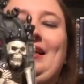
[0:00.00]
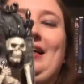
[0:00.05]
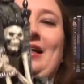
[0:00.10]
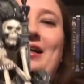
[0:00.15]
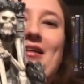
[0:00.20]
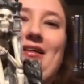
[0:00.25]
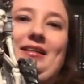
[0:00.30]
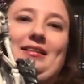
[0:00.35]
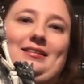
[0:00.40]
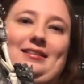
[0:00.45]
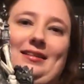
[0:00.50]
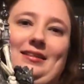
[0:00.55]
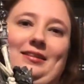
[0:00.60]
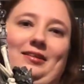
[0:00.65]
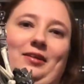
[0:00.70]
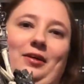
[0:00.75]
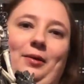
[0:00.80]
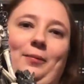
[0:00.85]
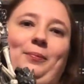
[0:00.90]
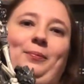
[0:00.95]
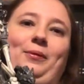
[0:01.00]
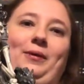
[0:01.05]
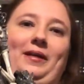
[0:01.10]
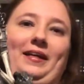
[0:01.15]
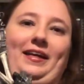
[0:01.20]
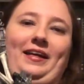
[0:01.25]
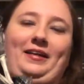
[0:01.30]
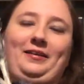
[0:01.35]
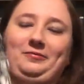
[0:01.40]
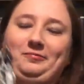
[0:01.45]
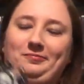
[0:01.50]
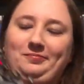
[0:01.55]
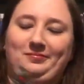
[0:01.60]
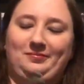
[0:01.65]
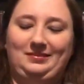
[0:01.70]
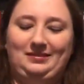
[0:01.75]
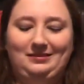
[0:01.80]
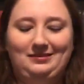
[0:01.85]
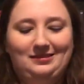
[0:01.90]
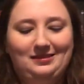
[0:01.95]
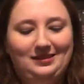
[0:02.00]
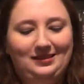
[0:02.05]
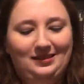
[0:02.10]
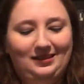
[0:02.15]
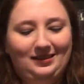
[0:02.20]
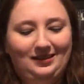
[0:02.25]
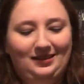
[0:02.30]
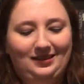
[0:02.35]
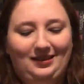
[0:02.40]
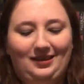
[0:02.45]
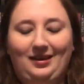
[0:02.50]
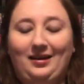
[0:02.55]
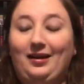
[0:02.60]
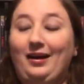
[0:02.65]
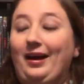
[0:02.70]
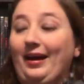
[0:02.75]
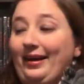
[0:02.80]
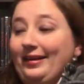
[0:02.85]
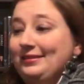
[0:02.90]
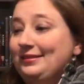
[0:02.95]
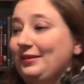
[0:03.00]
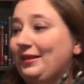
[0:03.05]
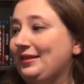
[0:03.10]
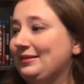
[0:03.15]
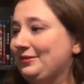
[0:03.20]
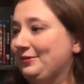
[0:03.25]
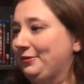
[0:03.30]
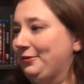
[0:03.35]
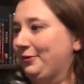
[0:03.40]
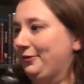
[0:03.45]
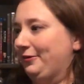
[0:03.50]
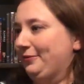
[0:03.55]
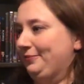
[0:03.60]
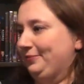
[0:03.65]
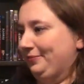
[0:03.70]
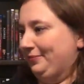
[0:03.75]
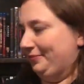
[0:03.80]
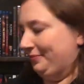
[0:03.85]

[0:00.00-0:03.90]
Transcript: there and it's going to look pretty. All right, so that's cool.